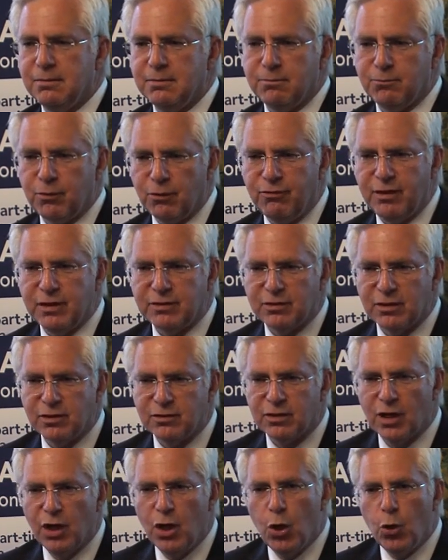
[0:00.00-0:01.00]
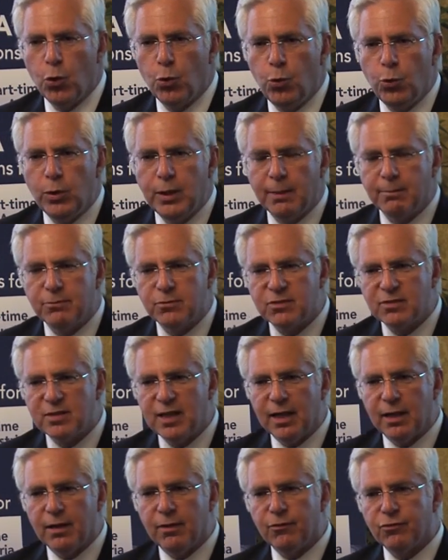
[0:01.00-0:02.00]
professors, who
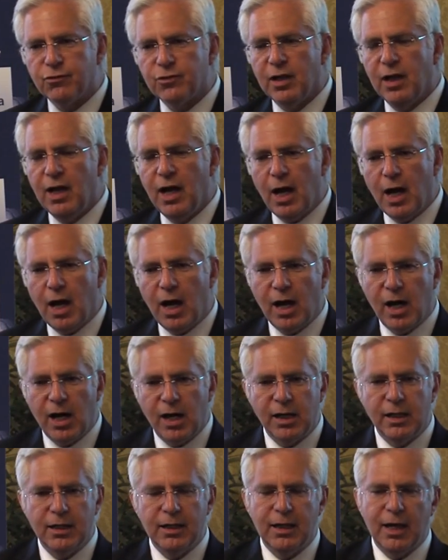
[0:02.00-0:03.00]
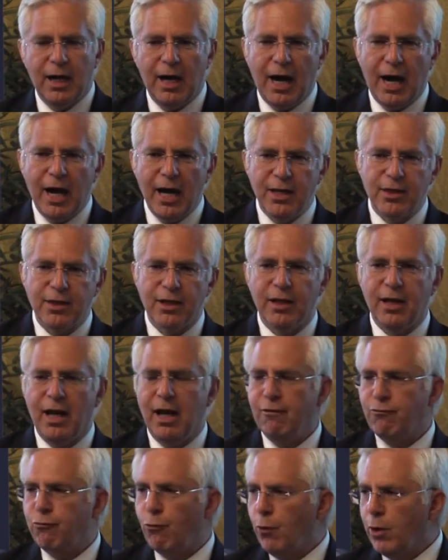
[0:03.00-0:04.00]
themselves are either
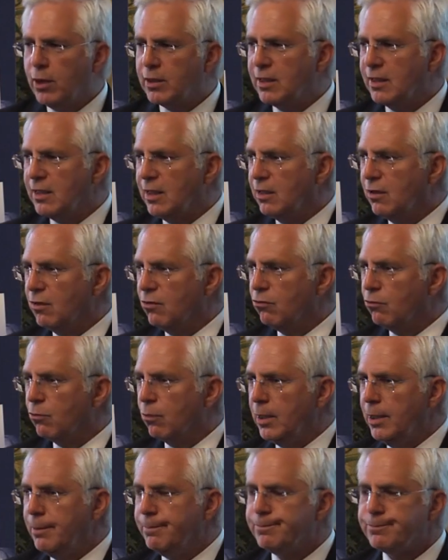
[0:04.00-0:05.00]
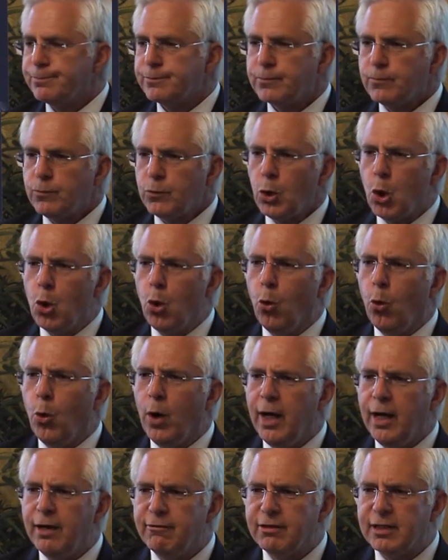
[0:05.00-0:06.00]
have worked in industry or
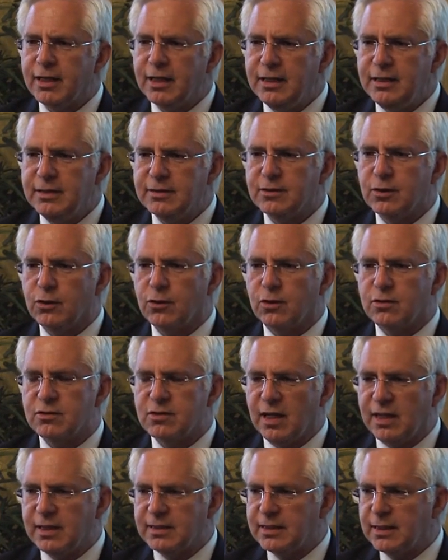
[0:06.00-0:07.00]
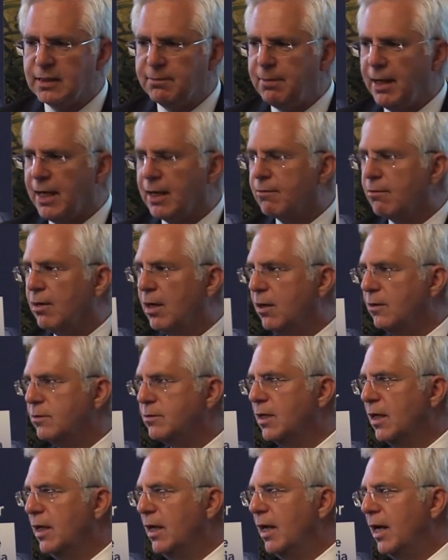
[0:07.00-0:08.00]
have at least a consulting
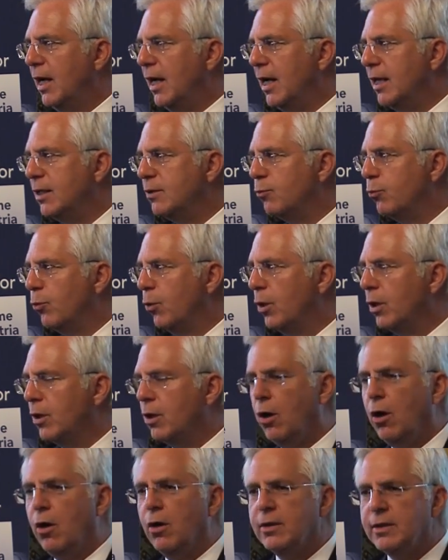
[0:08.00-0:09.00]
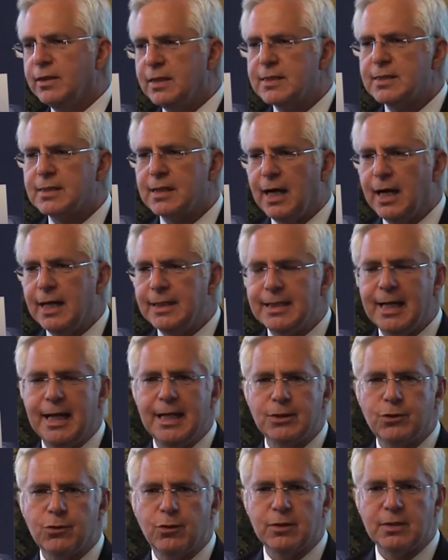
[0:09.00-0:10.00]
background and work on the side
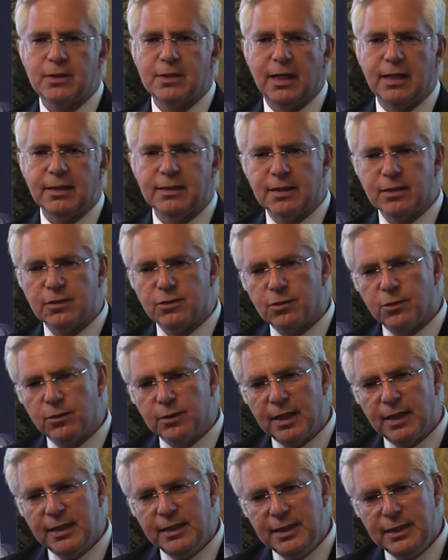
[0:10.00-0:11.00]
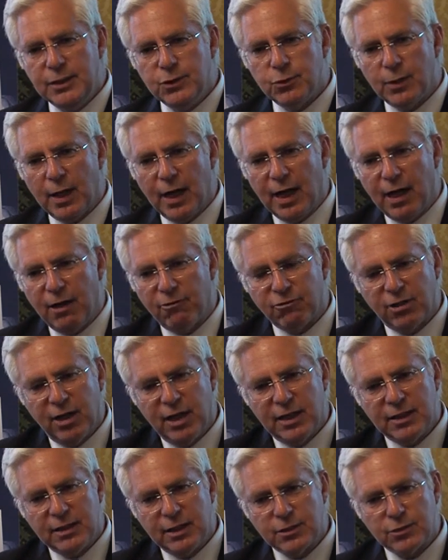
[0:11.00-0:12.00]
as consultants. So they need to have
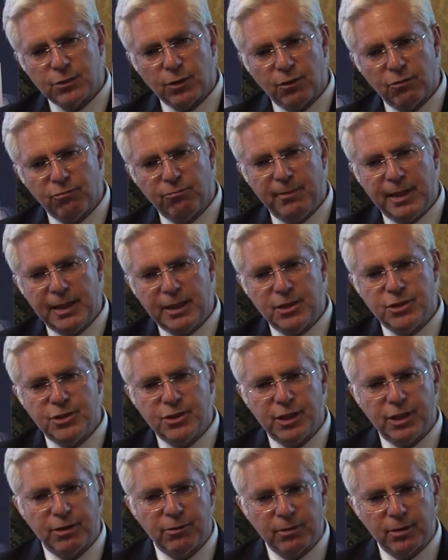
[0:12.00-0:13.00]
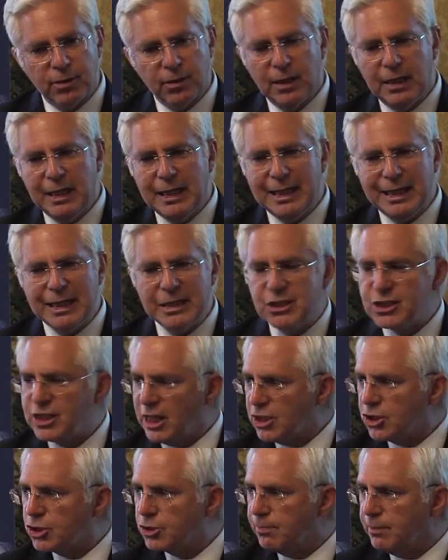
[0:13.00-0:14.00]
this sort of managerial
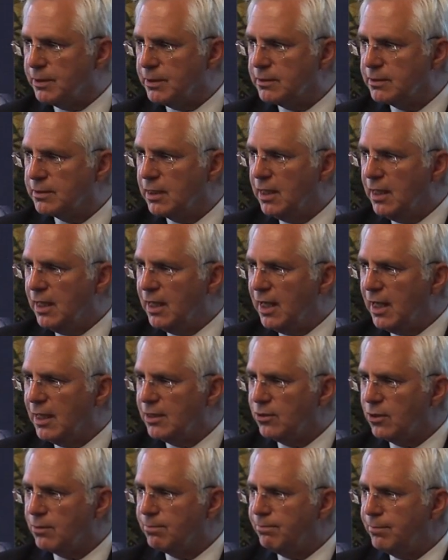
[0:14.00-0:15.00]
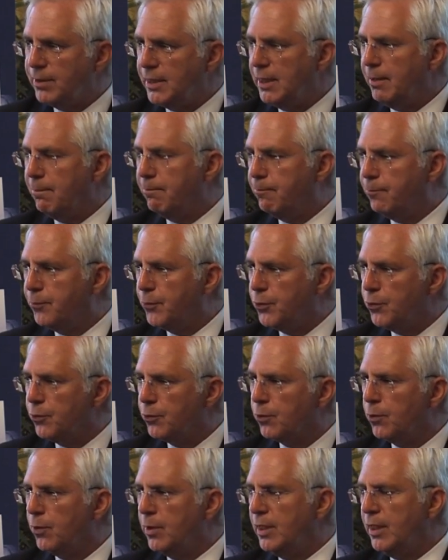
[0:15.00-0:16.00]
attachment and not be
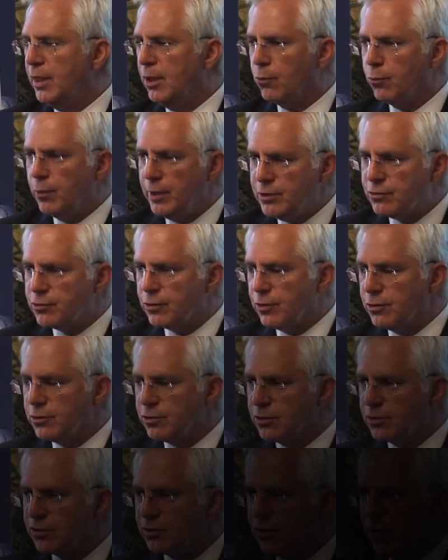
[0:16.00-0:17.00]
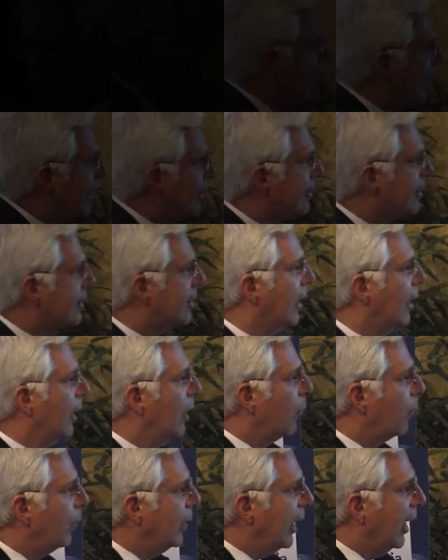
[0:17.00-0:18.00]
purely researchers. Next,
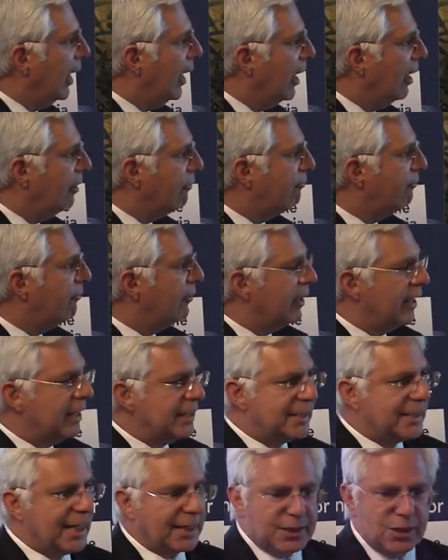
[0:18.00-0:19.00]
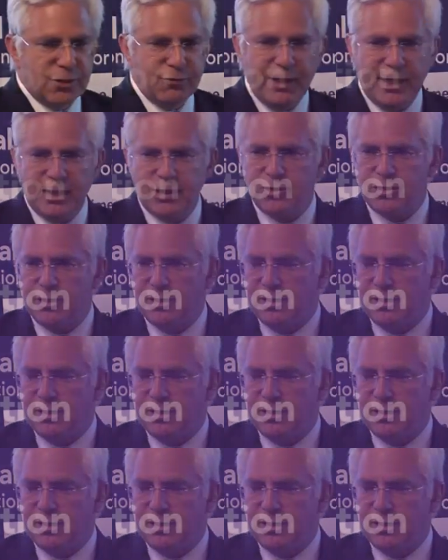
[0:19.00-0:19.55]
we have satisfaction.